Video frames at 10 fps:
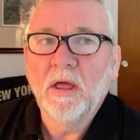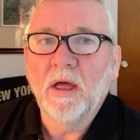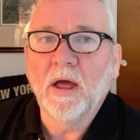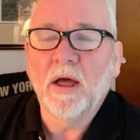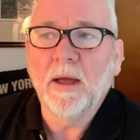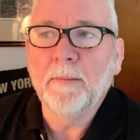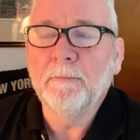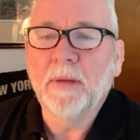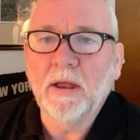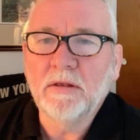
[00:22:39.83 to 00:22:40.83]

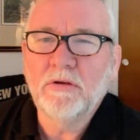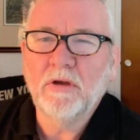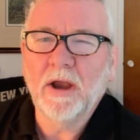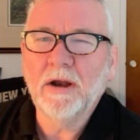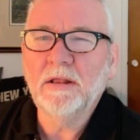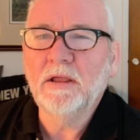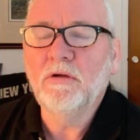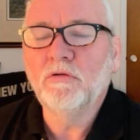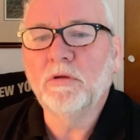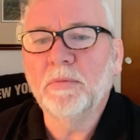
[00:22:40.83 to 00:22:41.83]
I generally
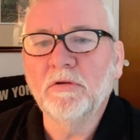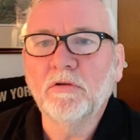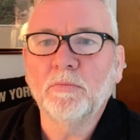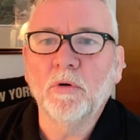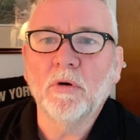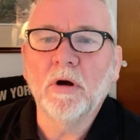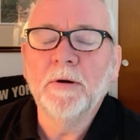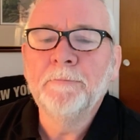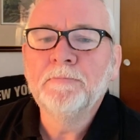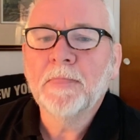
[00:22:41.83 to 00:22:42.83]
used a business broker,
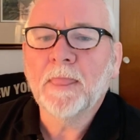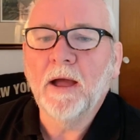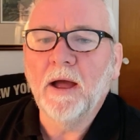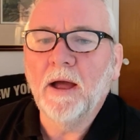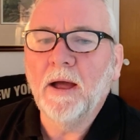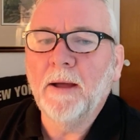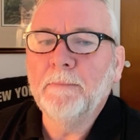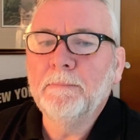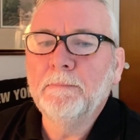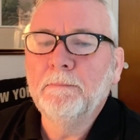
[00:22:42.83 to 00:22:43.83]

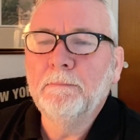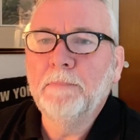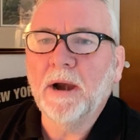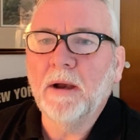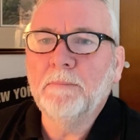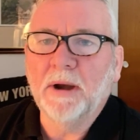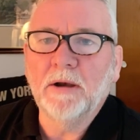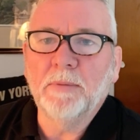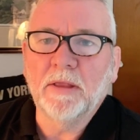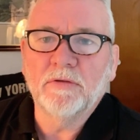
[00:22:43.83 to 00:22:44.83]
but it
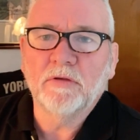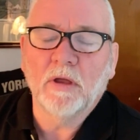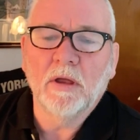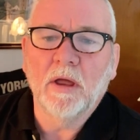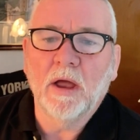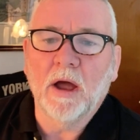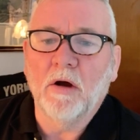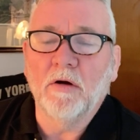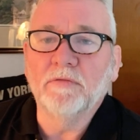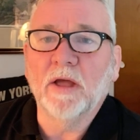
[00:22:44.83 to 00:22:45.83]
depends.
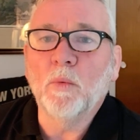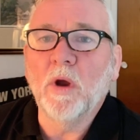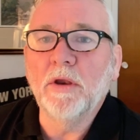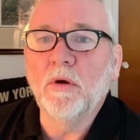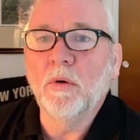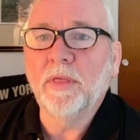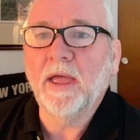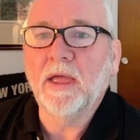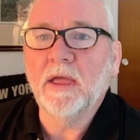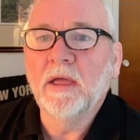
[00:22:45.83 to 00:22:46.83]
Or I've let one know that,
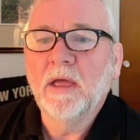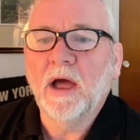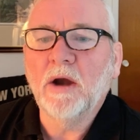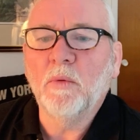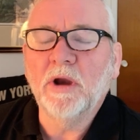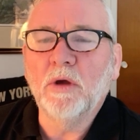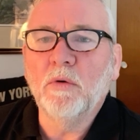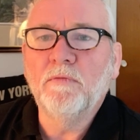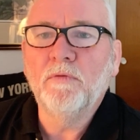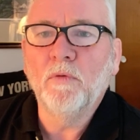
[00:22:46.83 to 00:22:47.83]
hey, I don't want to
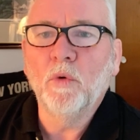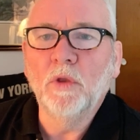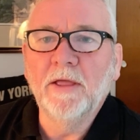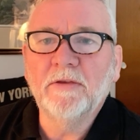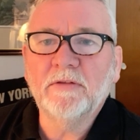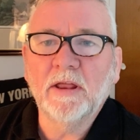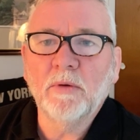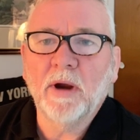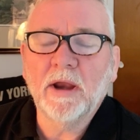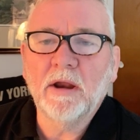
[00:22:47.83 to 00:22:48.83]
go full listing
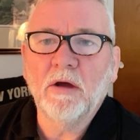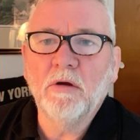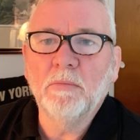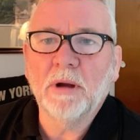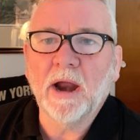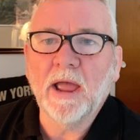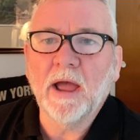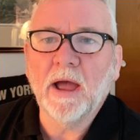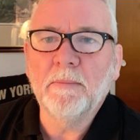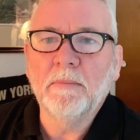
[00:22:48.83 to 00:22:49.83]
right now, but I
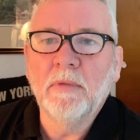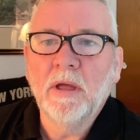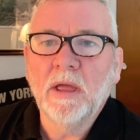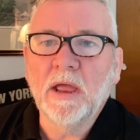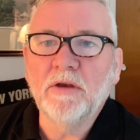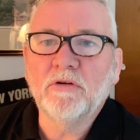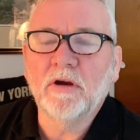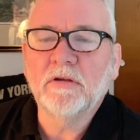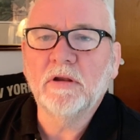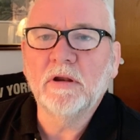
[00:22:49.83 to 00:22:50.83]
am
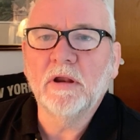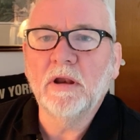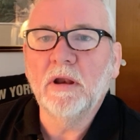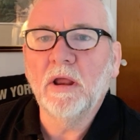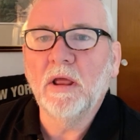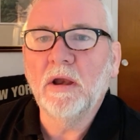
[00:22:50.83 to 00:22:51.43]
interested in